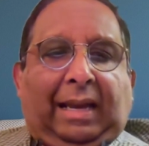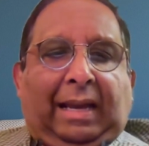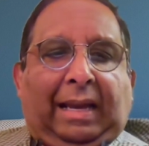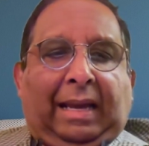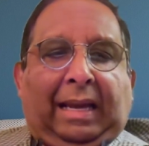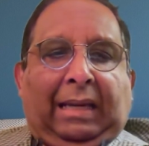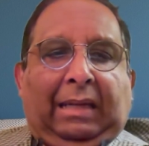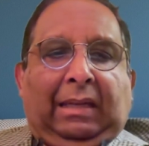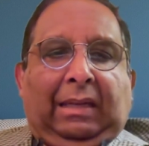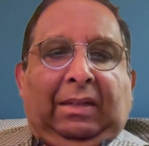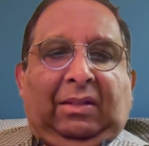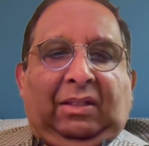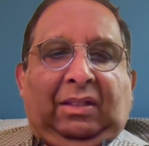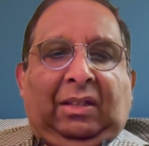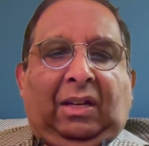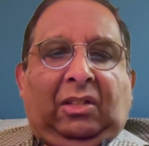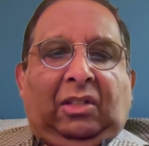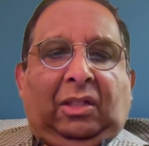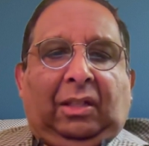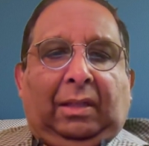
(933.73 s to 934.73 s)
and
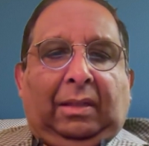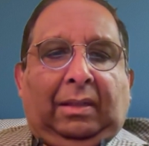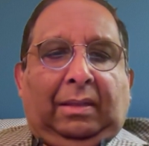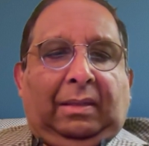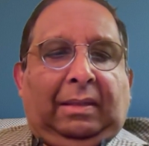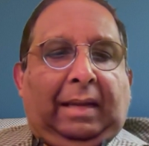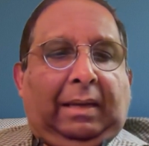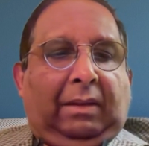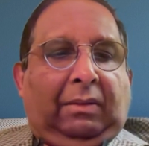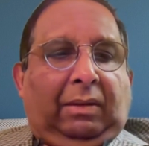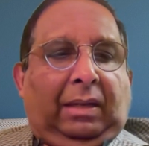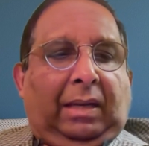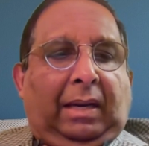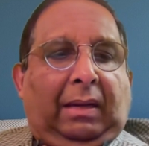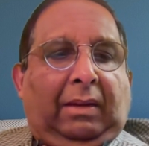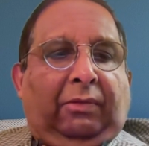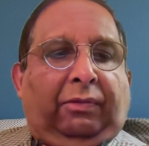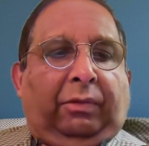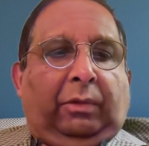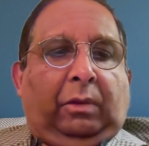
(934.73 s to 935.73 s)
discussions that will
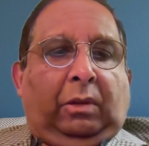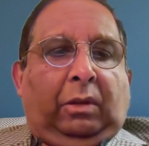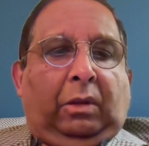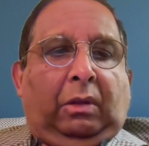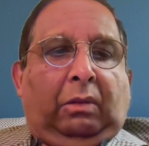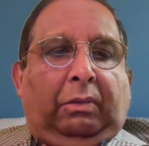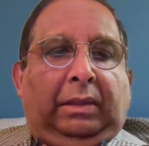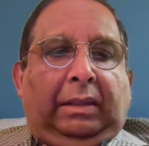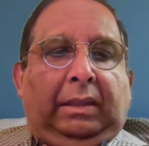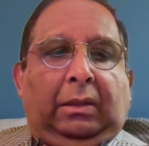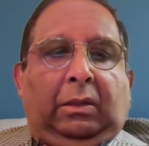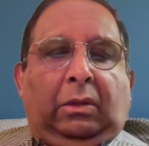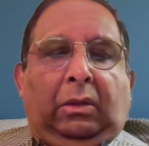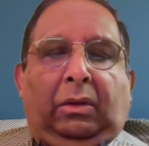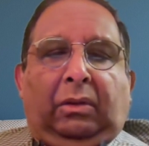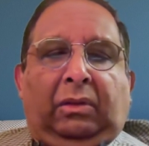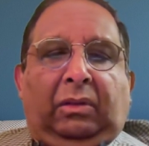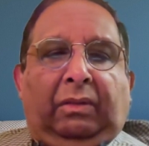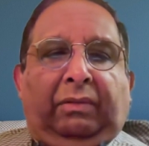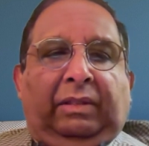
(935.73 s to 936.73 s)
unfold over the
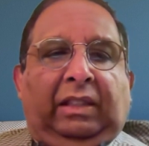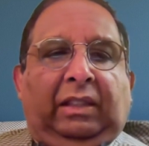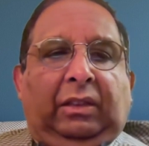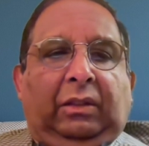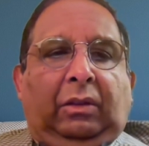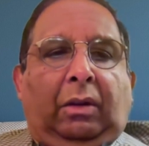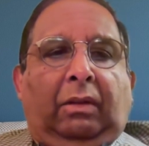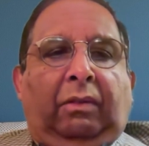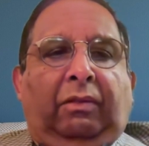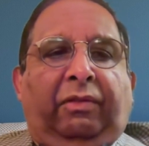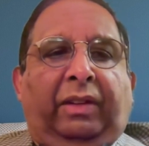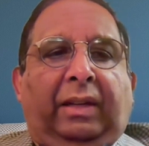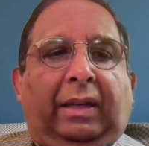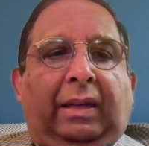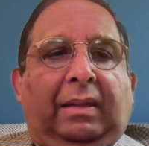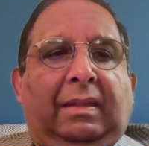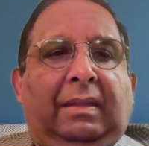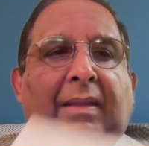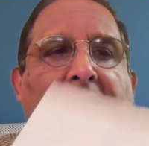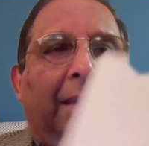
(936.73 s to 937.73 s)
course of this
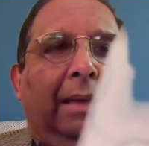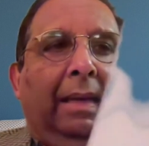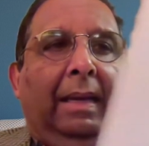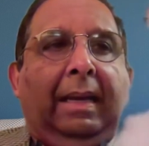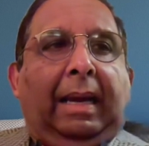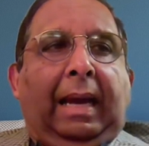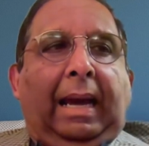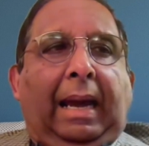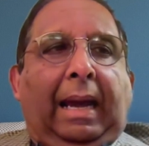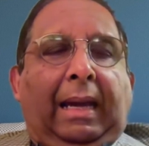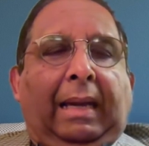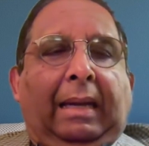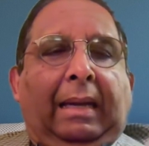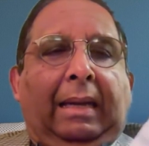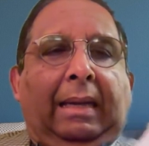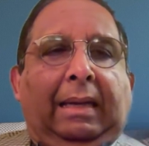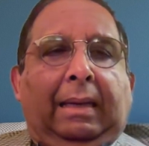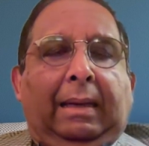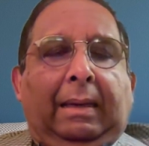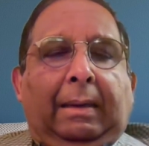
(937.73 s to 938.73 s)
conference.
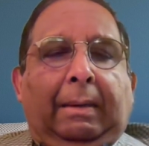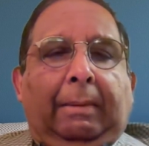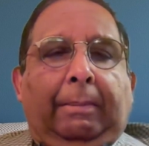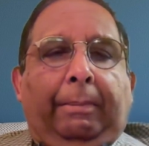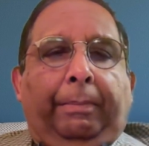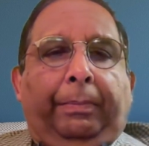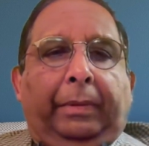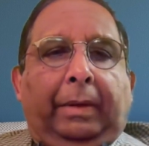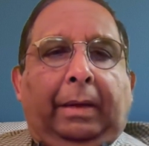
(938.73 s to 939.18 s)
And I'm